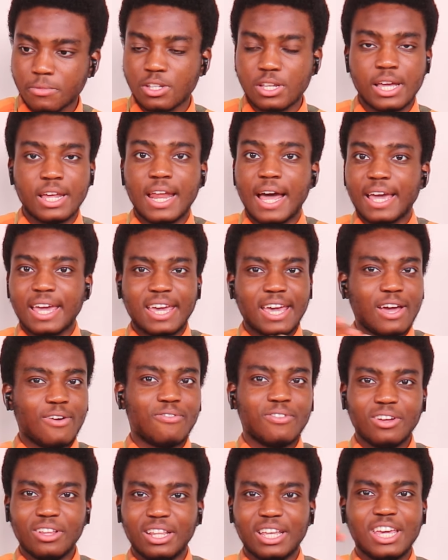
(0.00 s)
and I
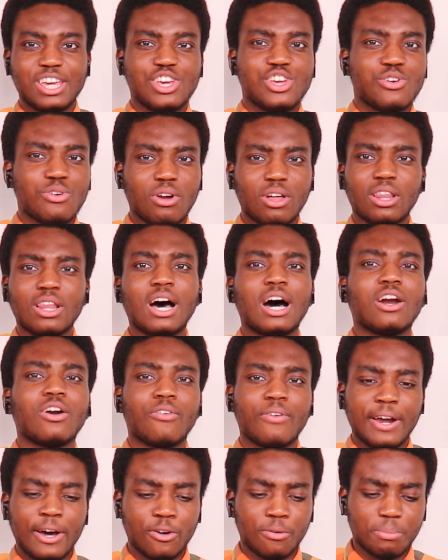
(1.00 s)
can't really hear a lot
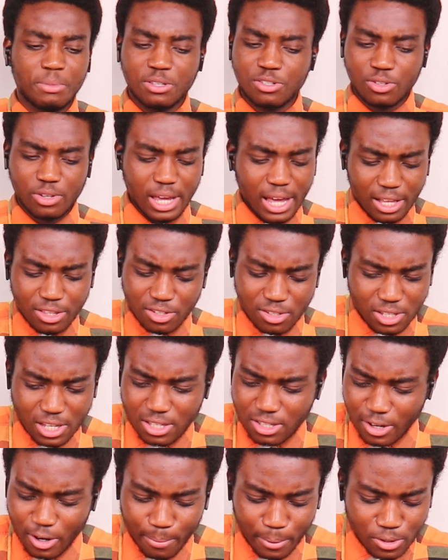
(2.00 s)
around me. So yeah, it's,
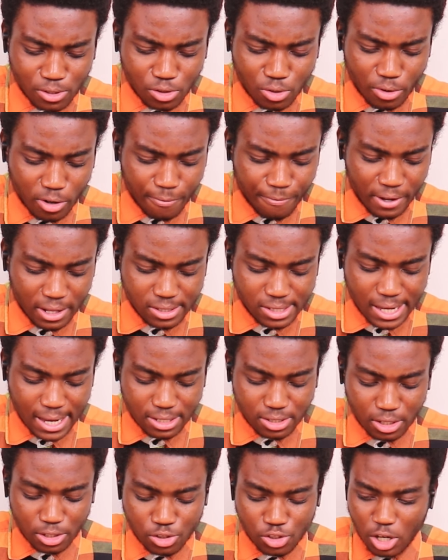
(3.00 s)
these earbuds are doing a
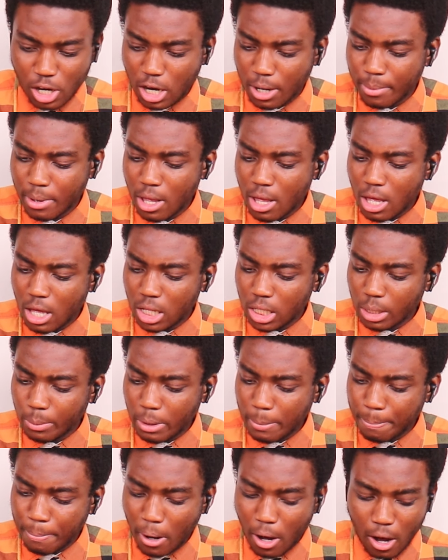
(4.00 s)
fantastic job. Let
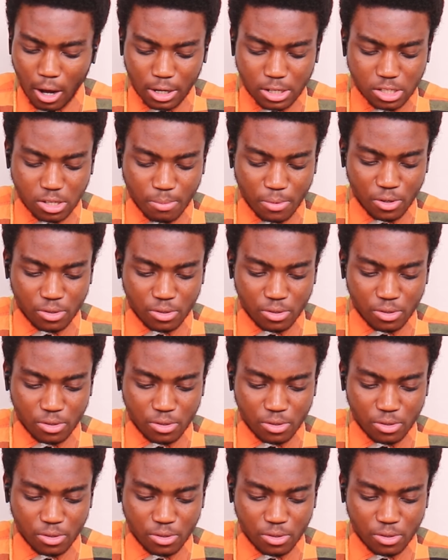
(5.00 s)
me pause the